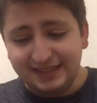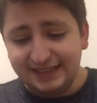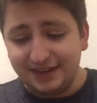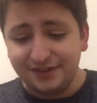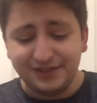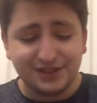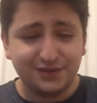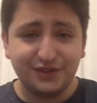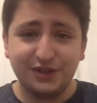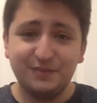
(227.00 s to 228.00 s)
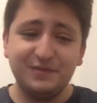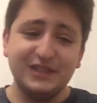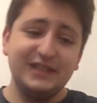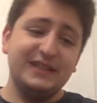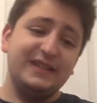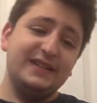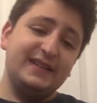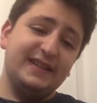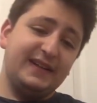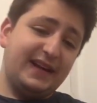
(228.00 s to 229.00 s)
Now, this film
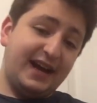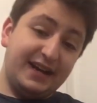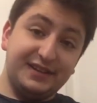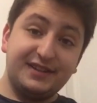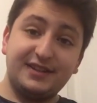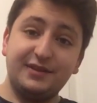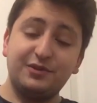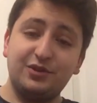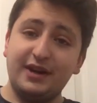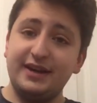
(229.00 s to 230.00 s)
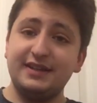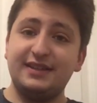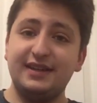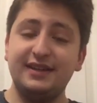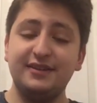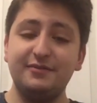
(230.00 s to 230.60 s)
has some great